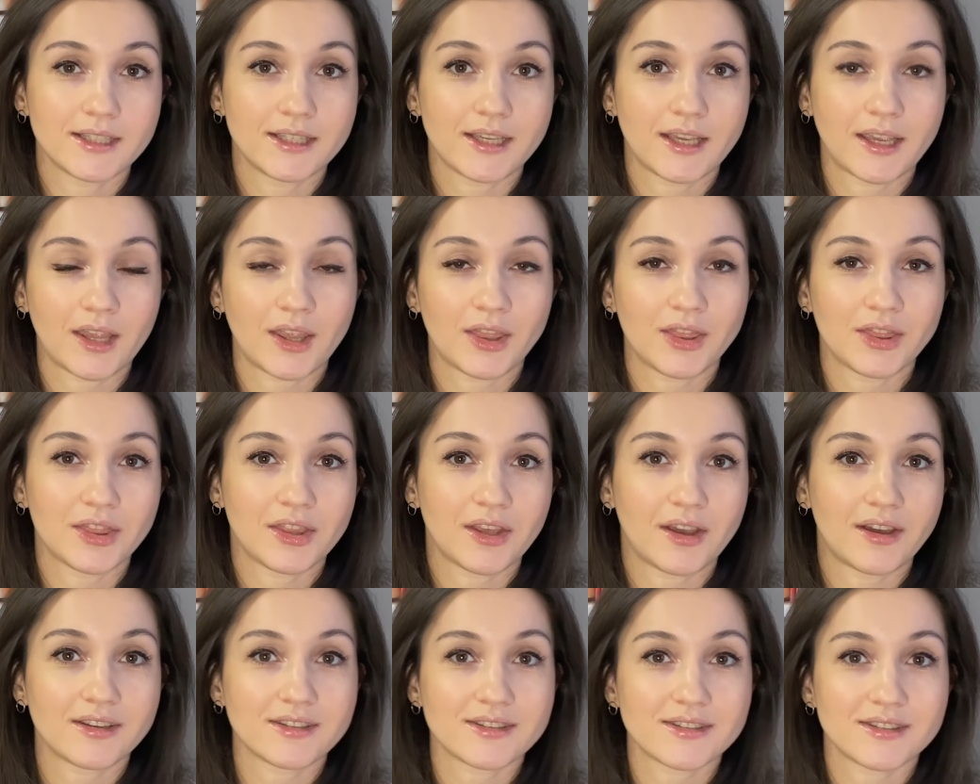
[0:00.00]
and
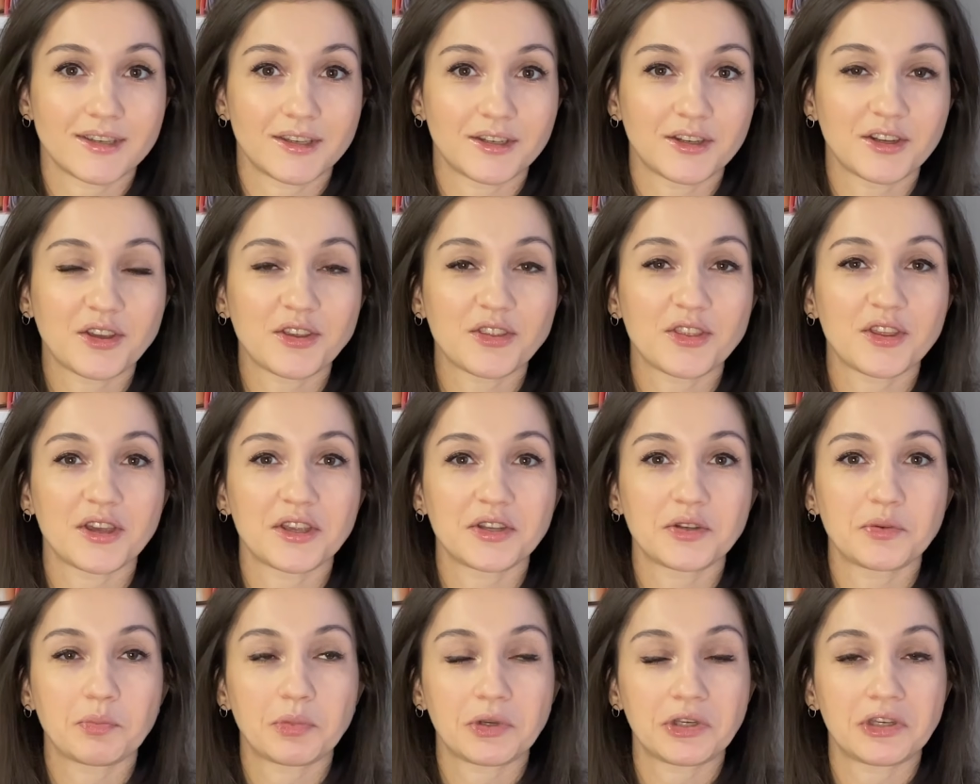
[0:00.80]
I think
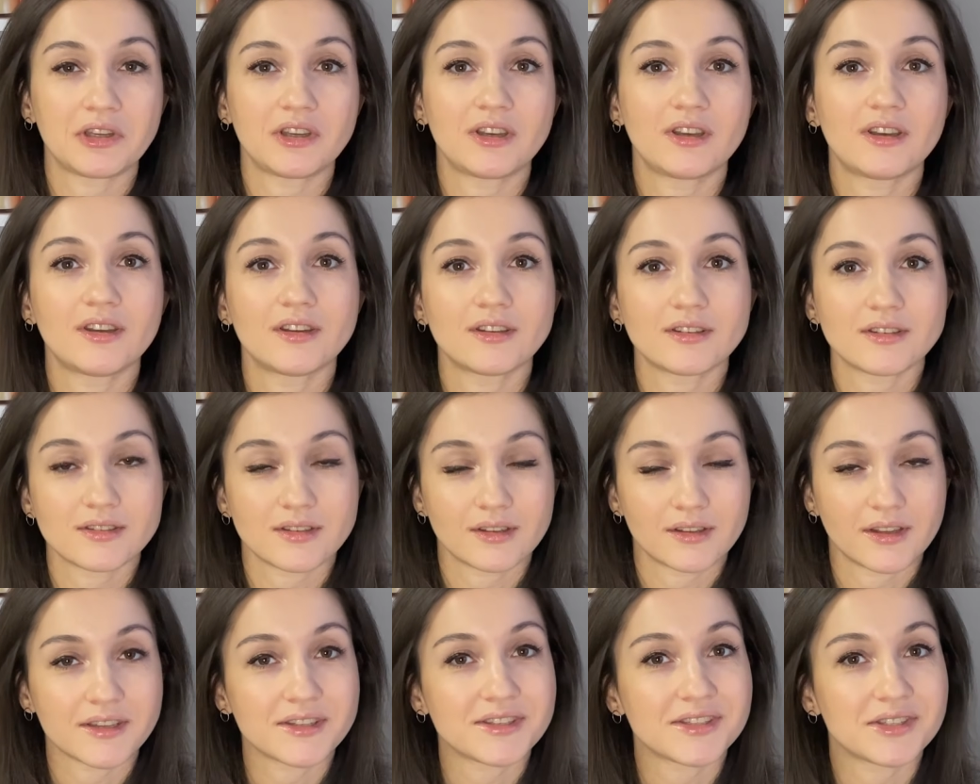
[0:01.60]
that Petiteknit
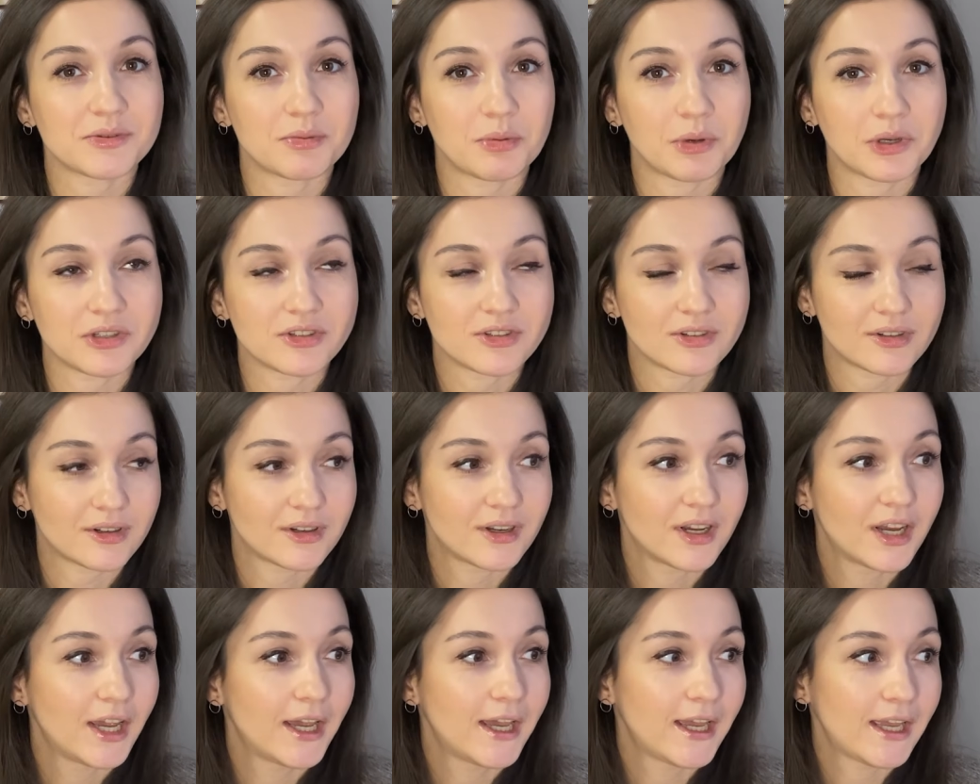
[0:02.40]
Celeste
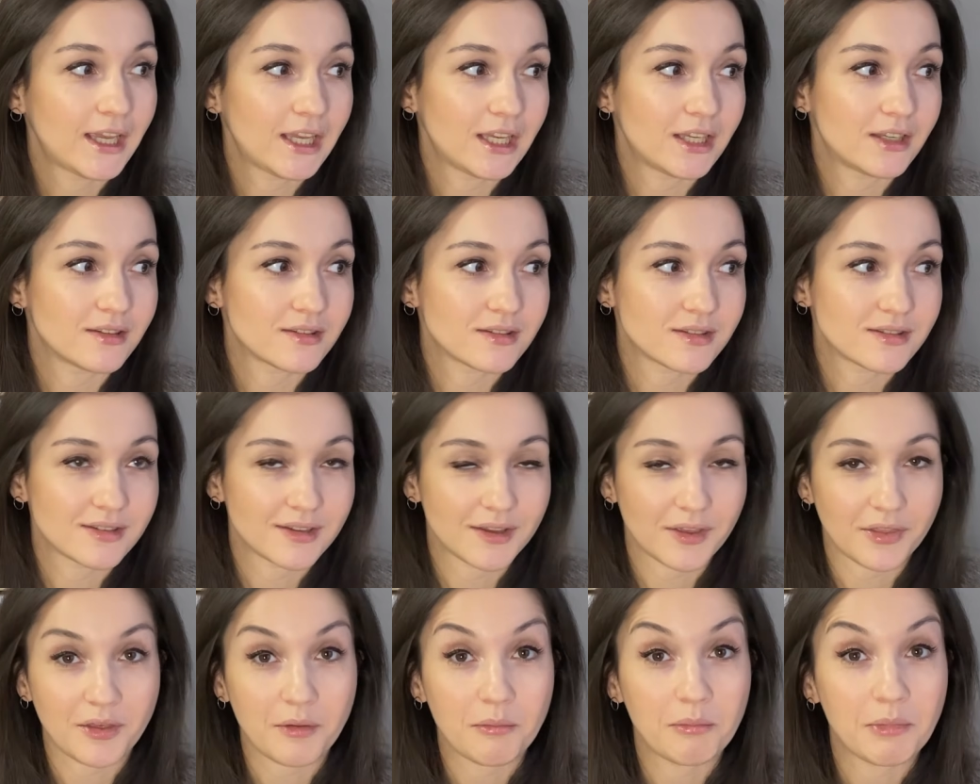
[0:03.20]
sweater is
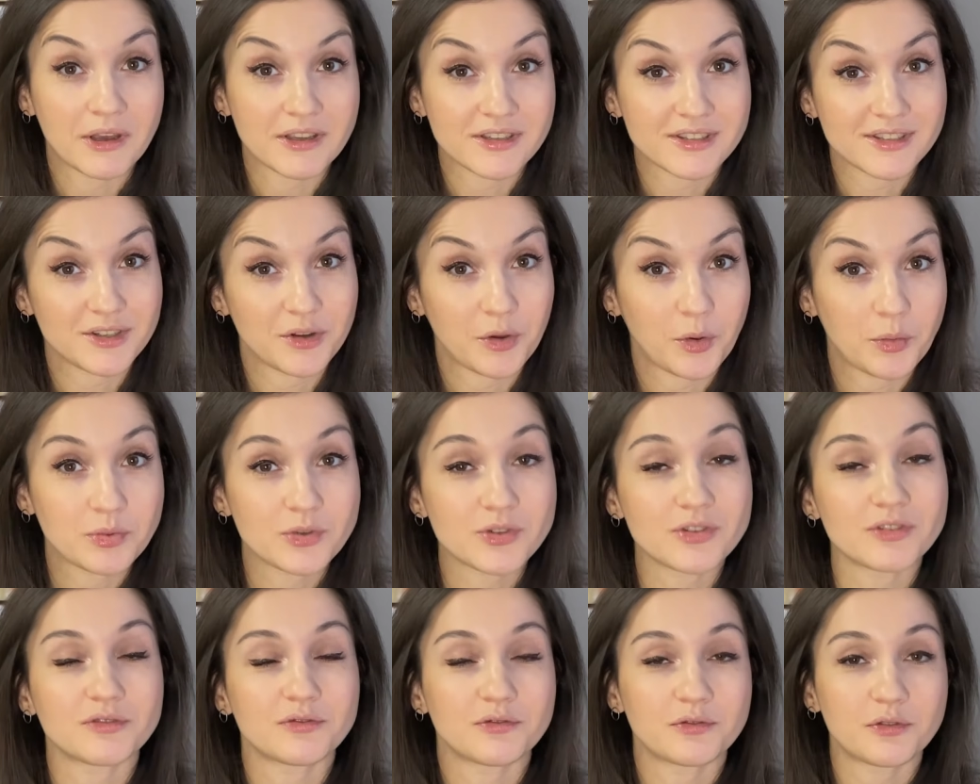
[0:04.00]
the best
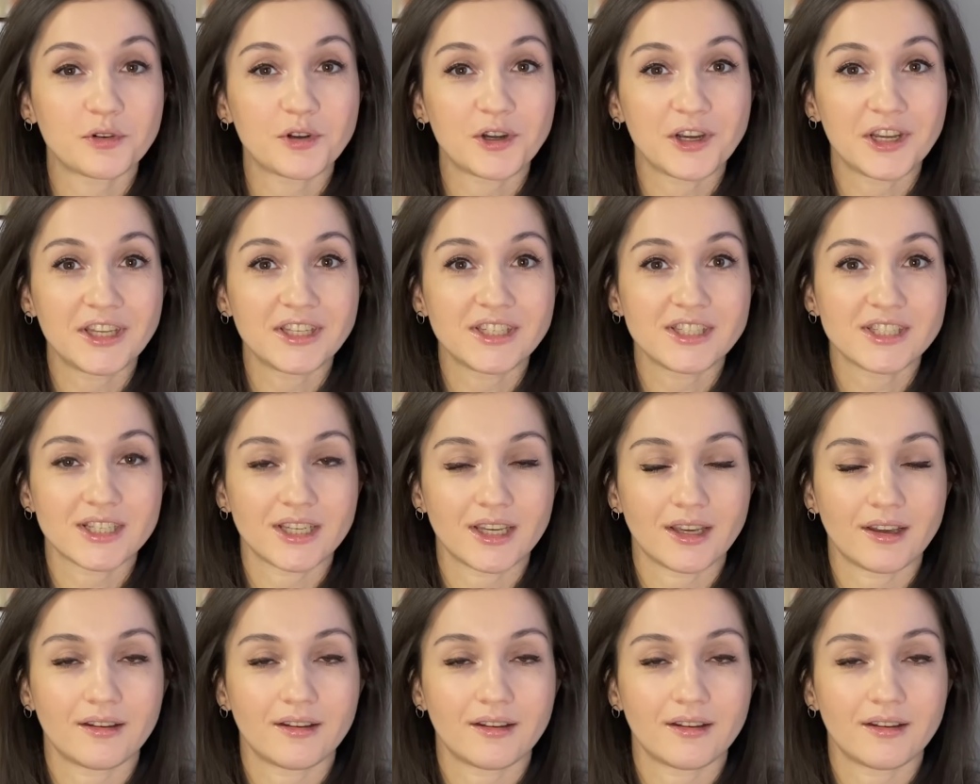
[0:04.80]
option for it.